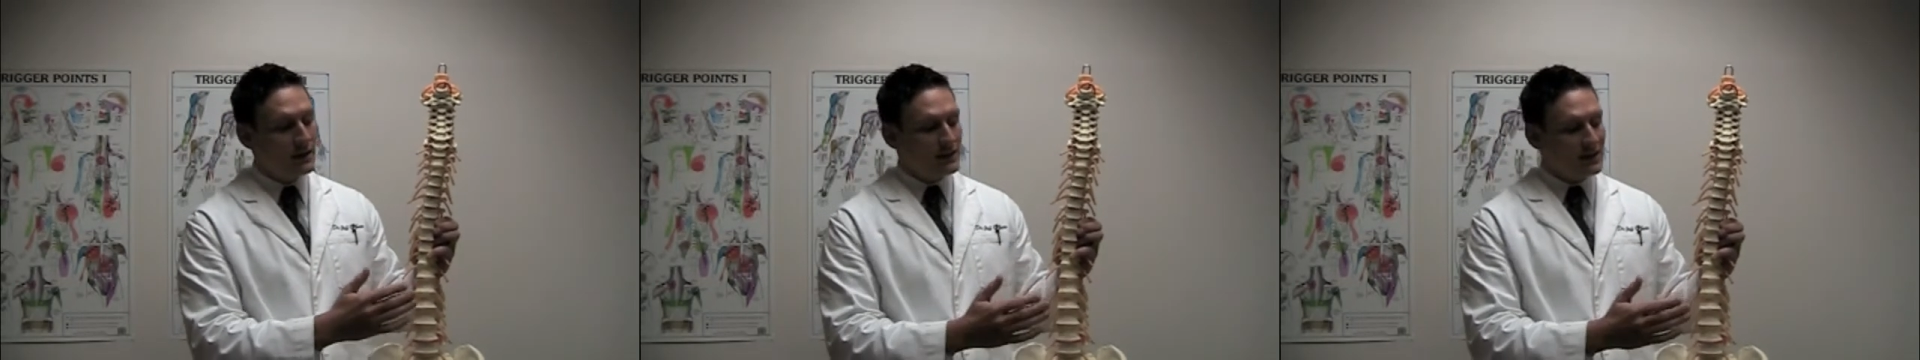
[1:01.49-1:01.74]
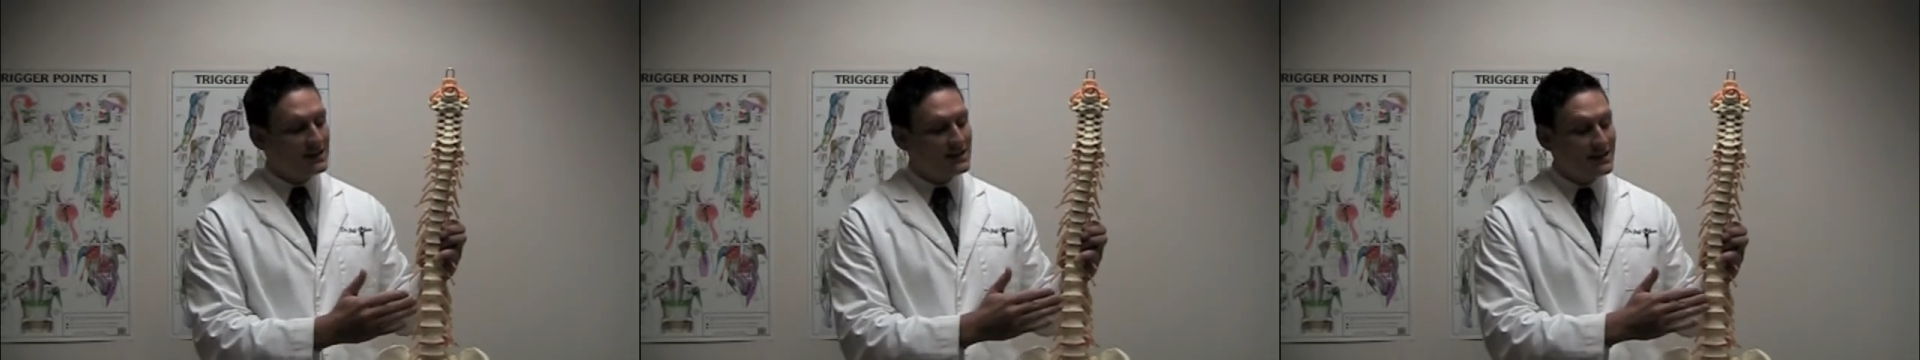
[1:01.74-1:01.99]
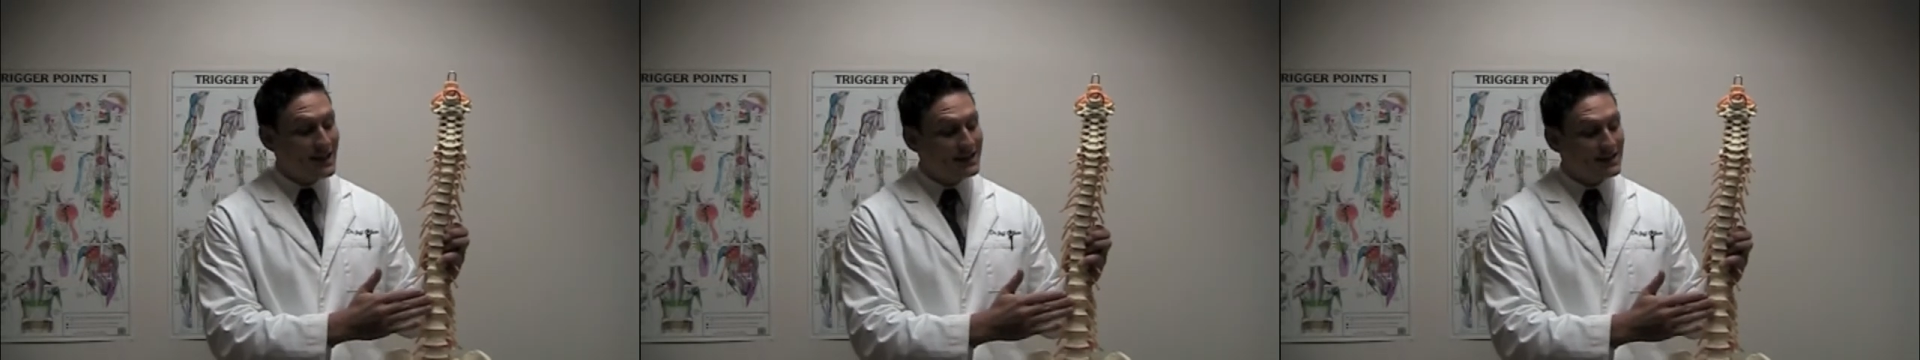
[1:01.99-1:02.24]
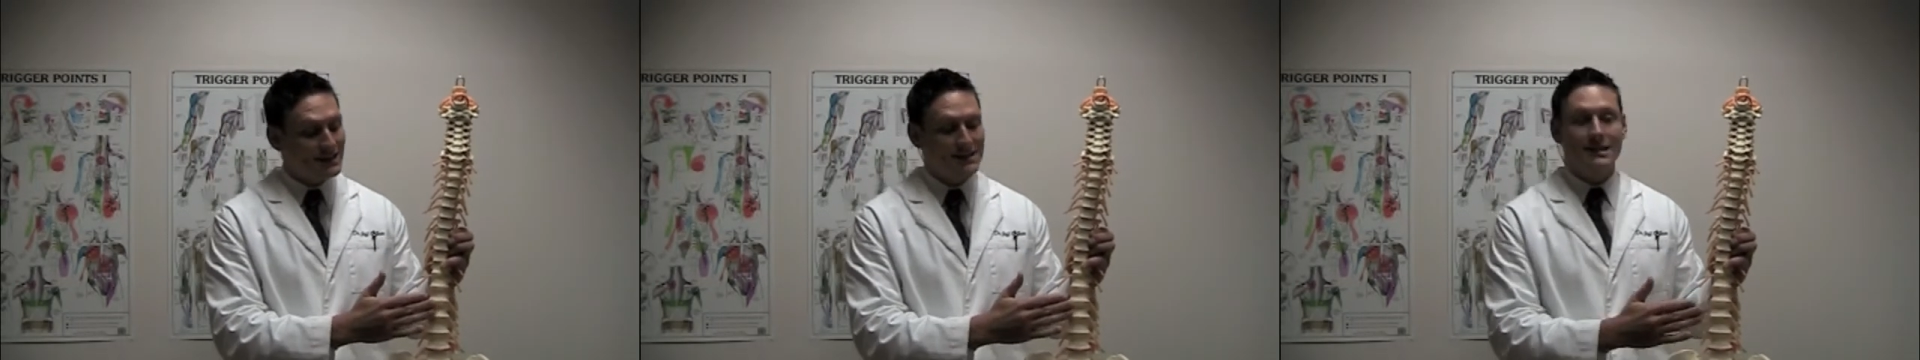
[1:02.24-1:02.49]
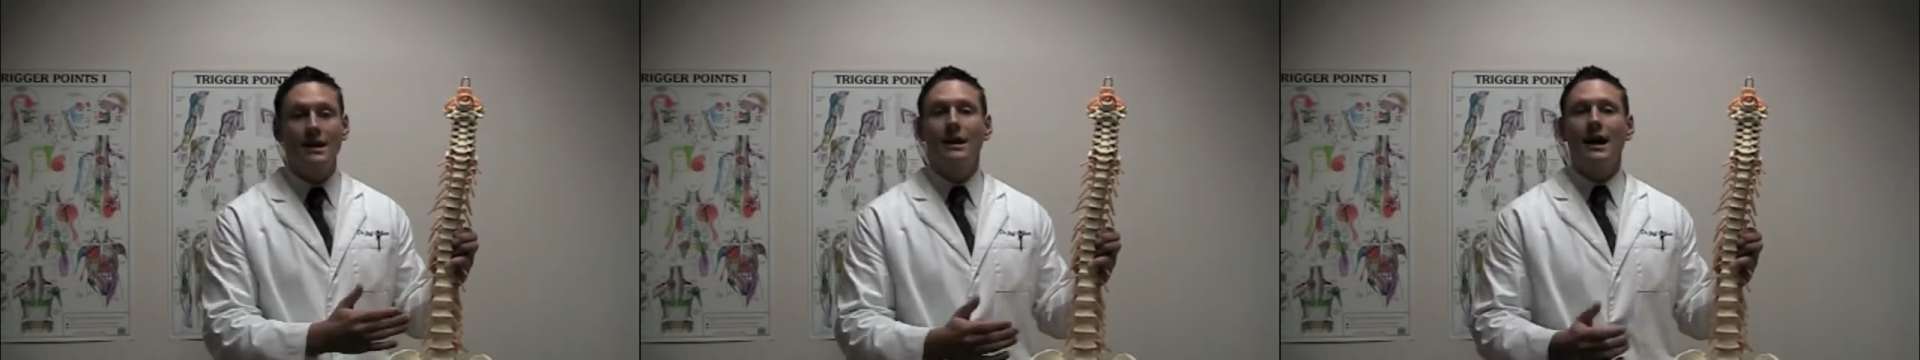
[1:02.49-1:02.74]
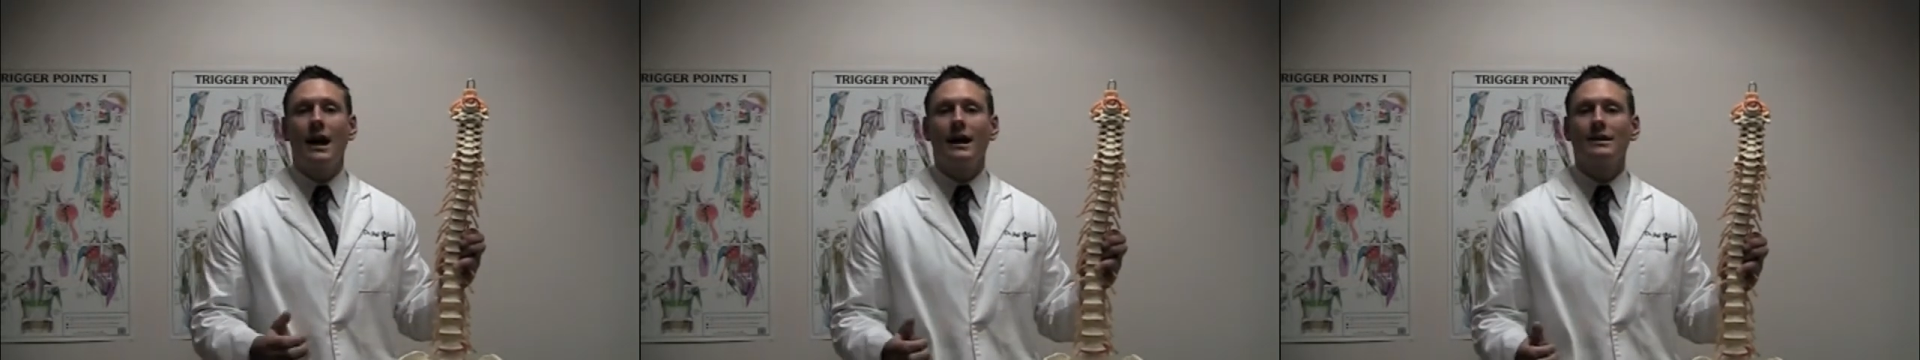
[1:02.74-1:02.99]
These discs
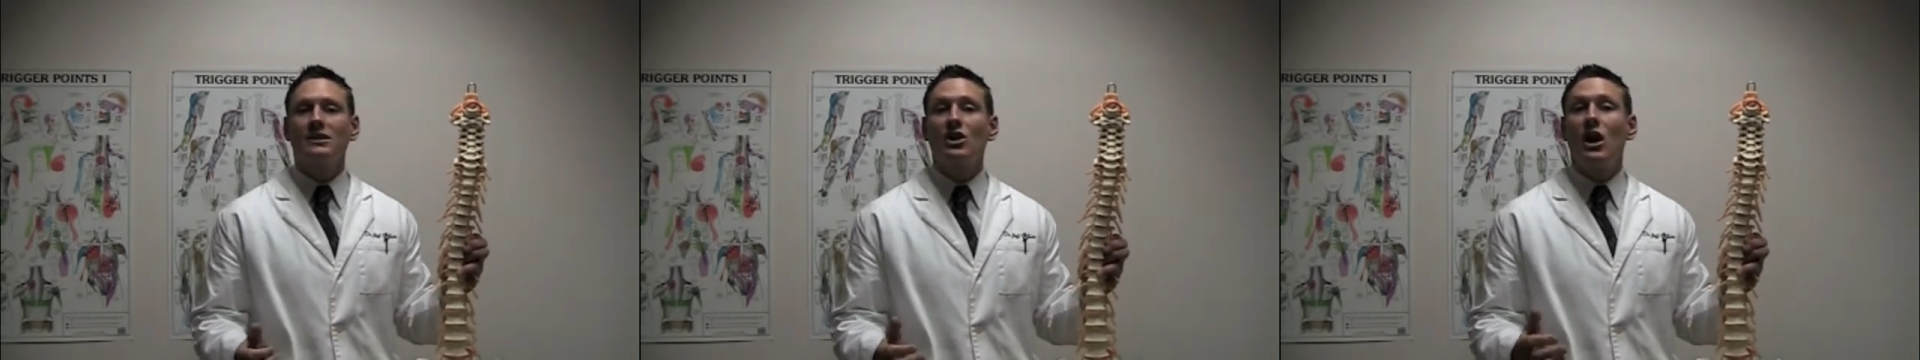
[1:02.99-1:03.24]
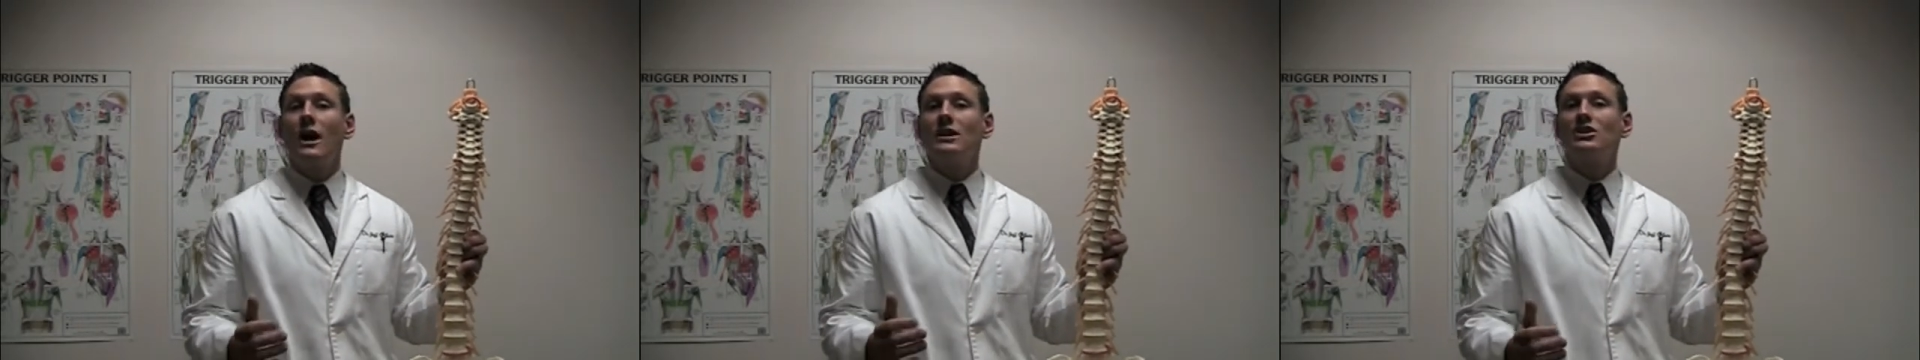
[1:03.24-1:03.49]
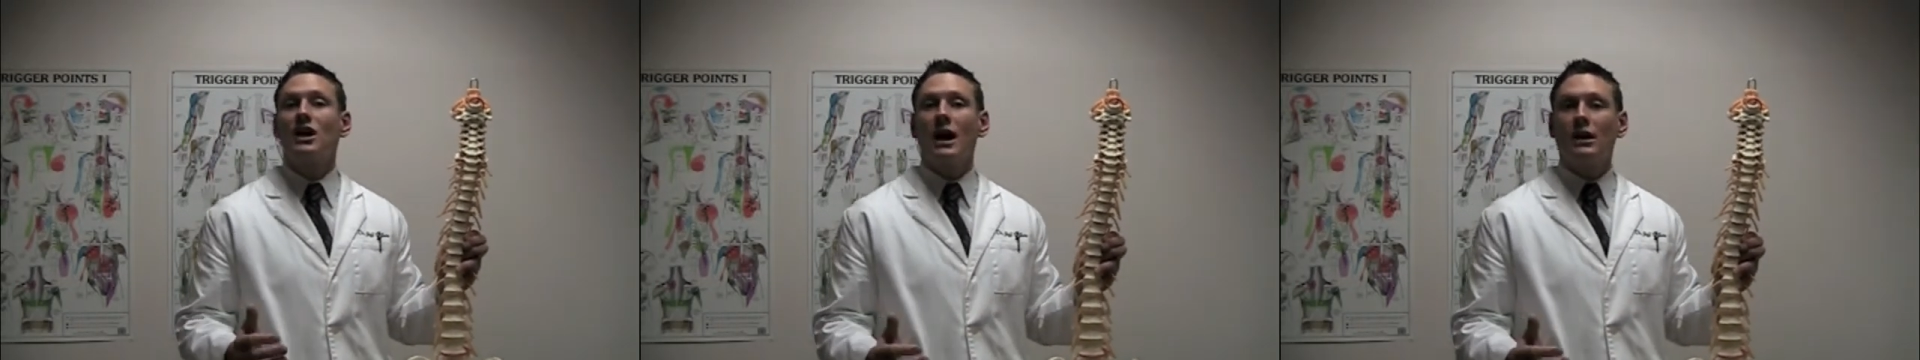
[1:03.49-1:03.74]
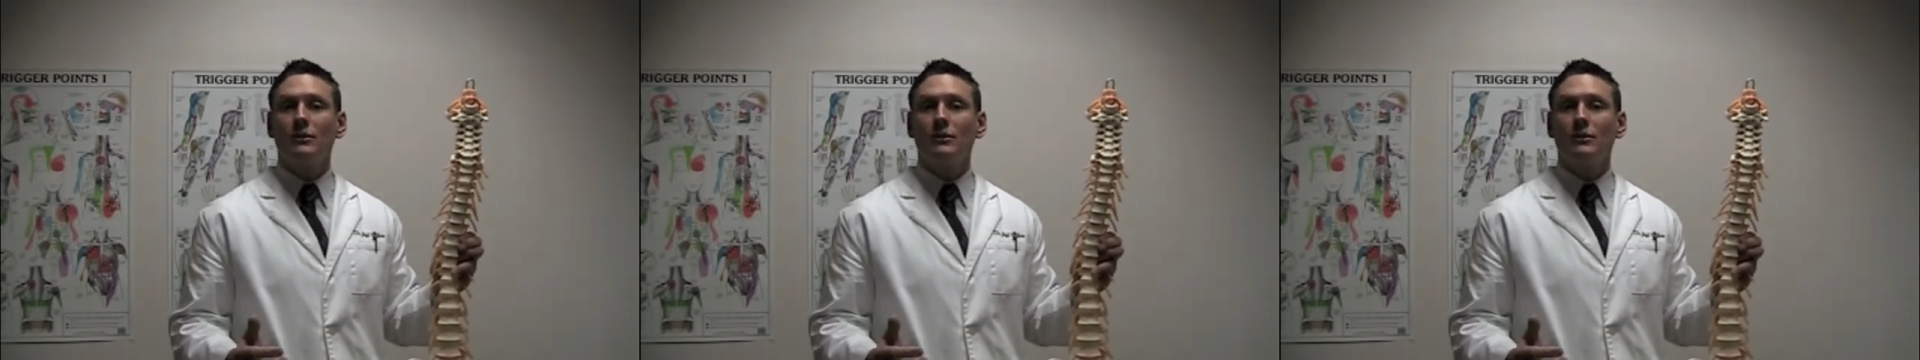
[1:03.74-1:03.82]
act as shock